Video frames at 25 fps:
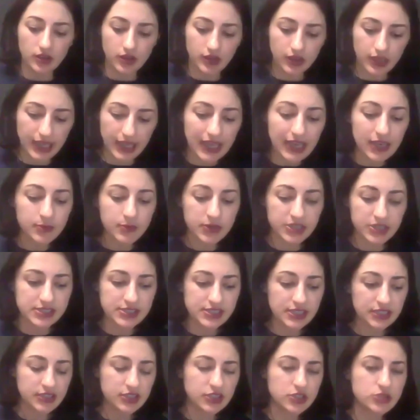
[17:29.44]
elements
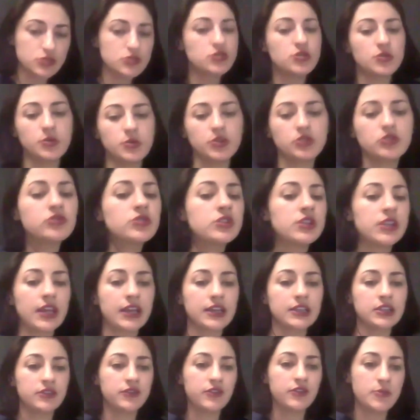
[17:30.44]
that contribute to the
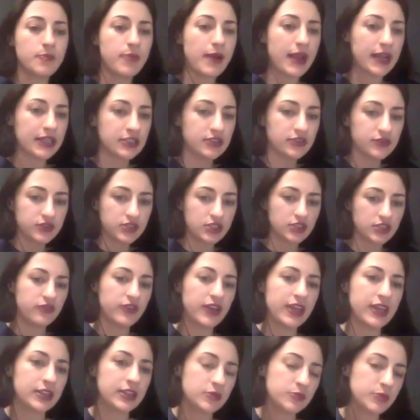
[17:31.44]
negative impact of the
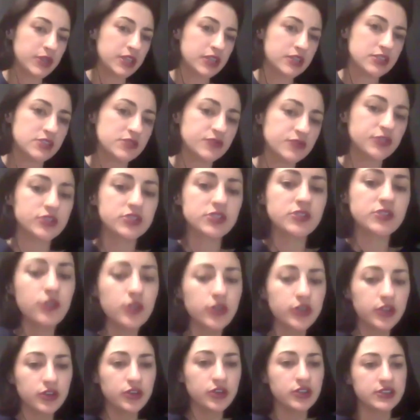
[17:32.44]
event, because first of
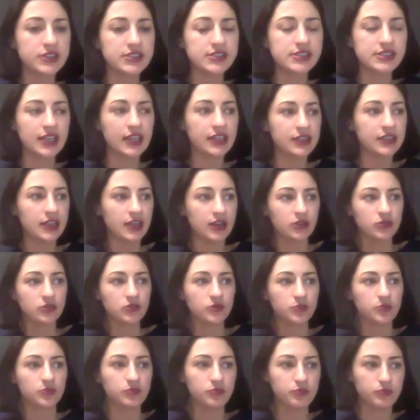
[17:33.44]
all, you're going to stand out
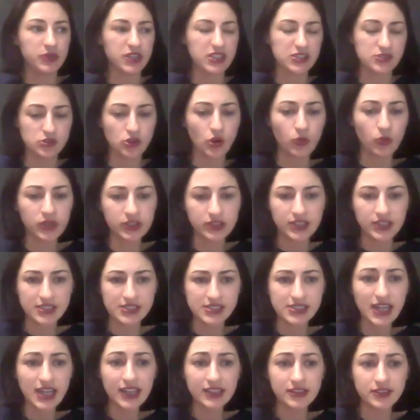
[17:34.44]
because no one does
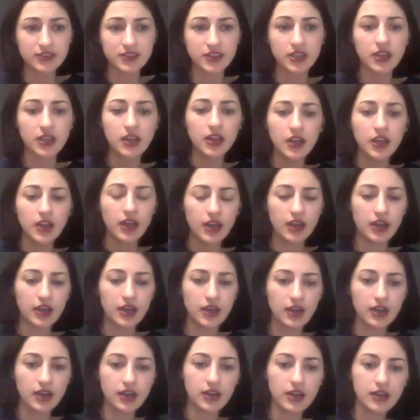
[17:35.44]
that,
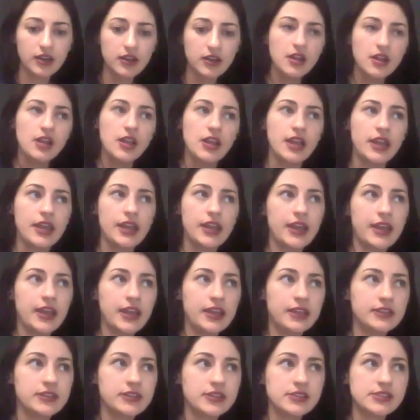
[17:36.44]

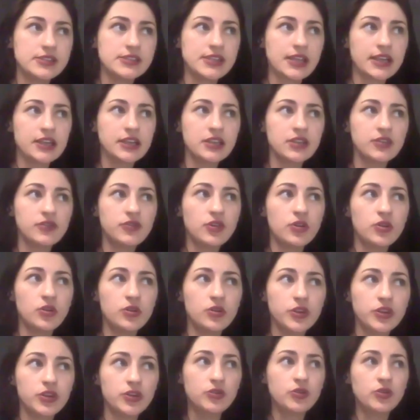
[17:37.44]
and second of all,
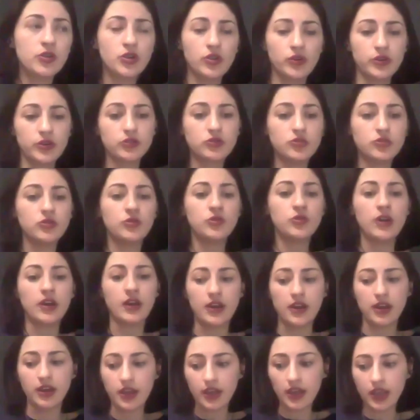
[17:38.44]
you're going to
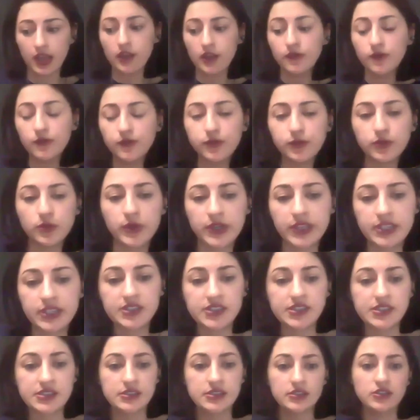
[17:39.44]

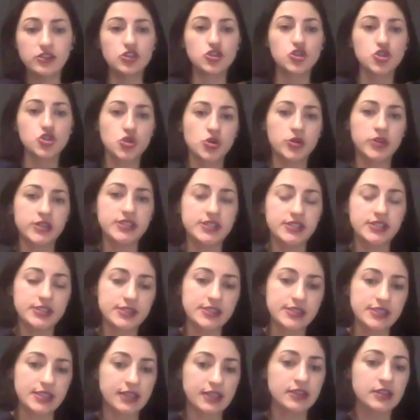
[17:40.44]
influence the
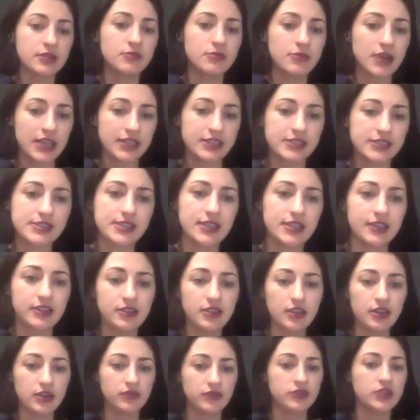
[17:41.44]
choices and the mindset
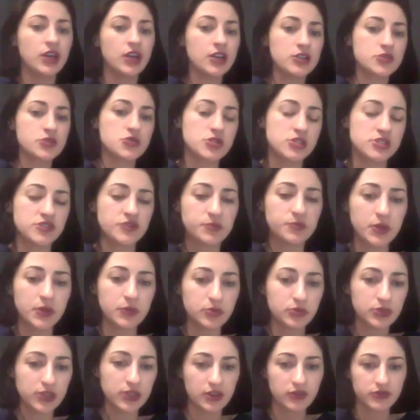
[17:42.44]
of the hundreds of
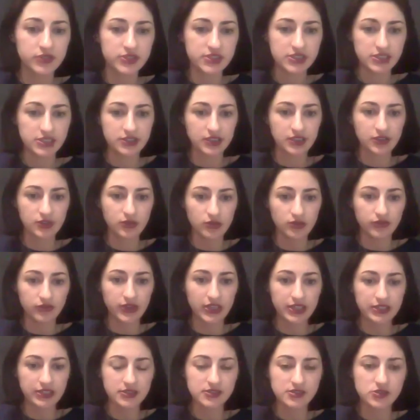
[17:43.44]
people that are visiting your
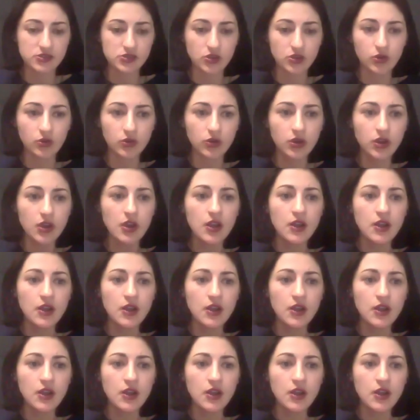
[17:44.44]
events. So